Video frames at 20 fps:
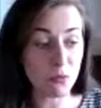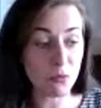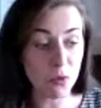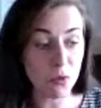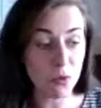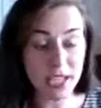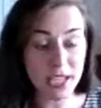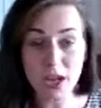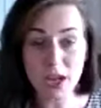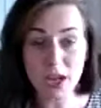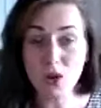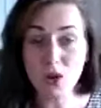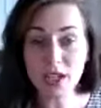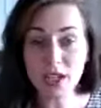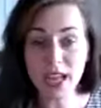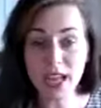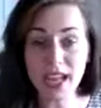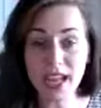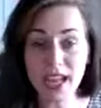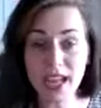get
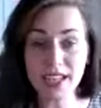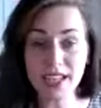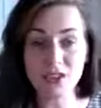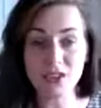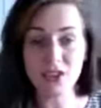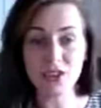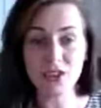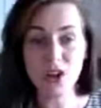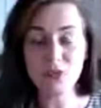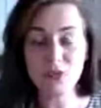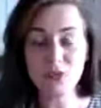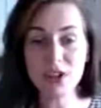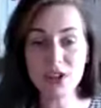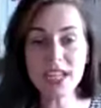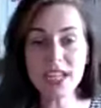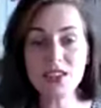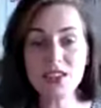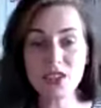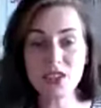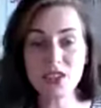organized,
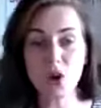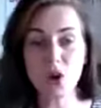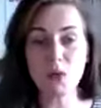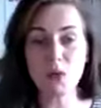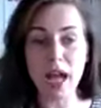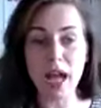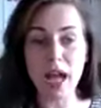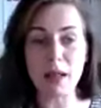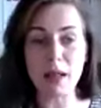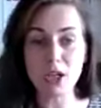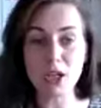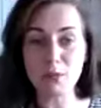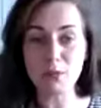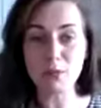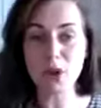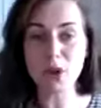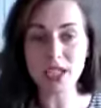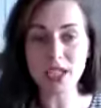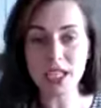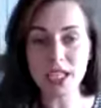release the overwhelm
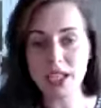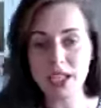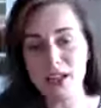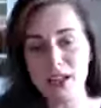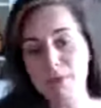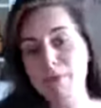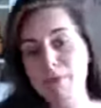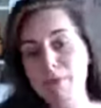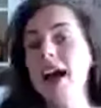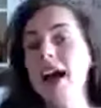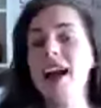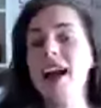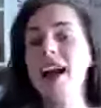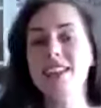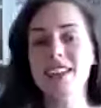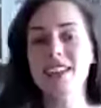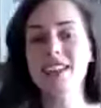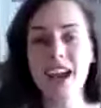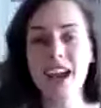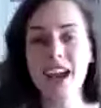in your body and your
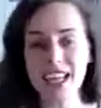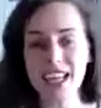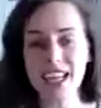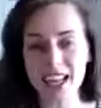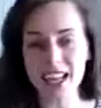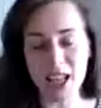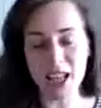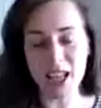mind,